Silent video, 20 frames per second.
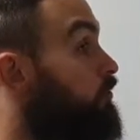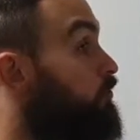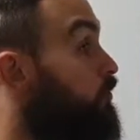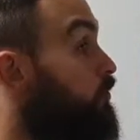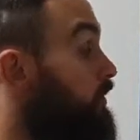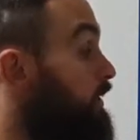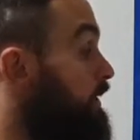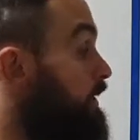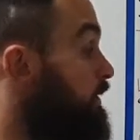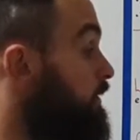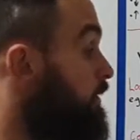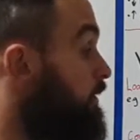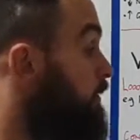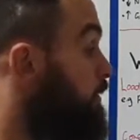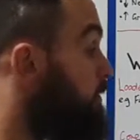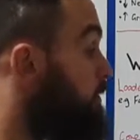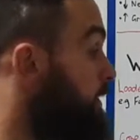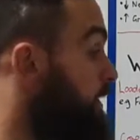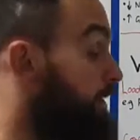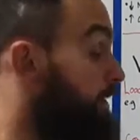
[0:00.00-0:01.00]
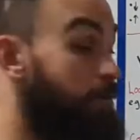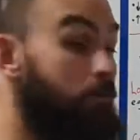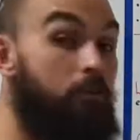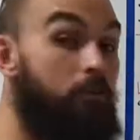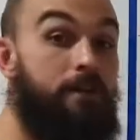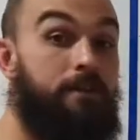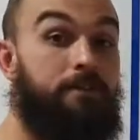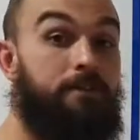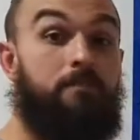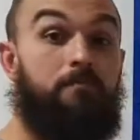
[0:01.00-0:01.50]
looking to
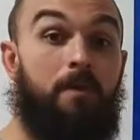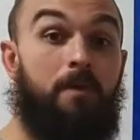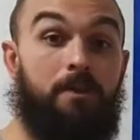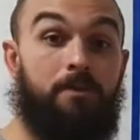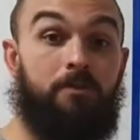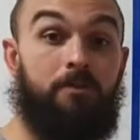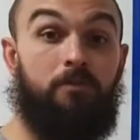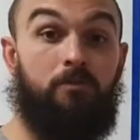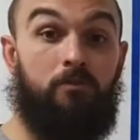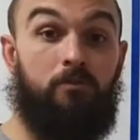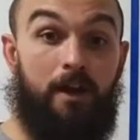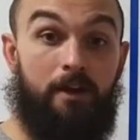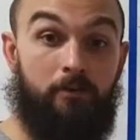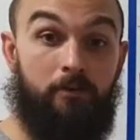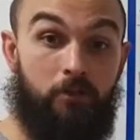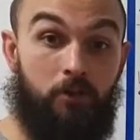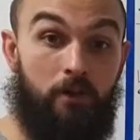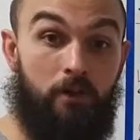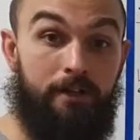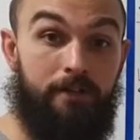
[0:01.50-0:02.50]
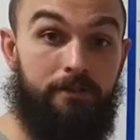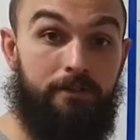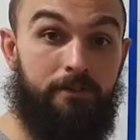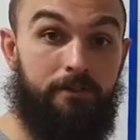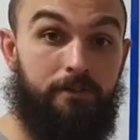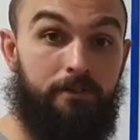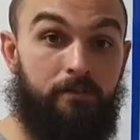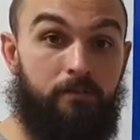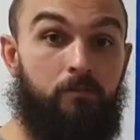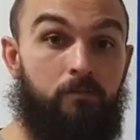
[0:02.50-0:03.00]
increase the muscle around
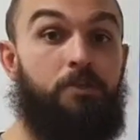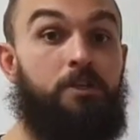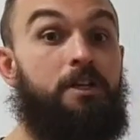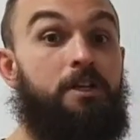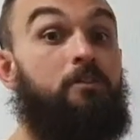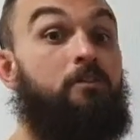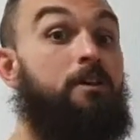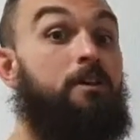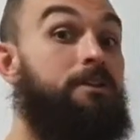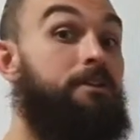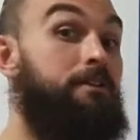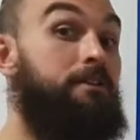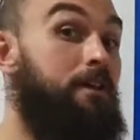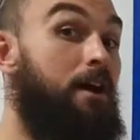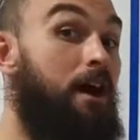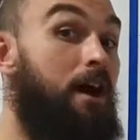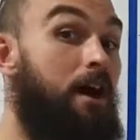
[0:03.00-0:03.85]
joints, which increases the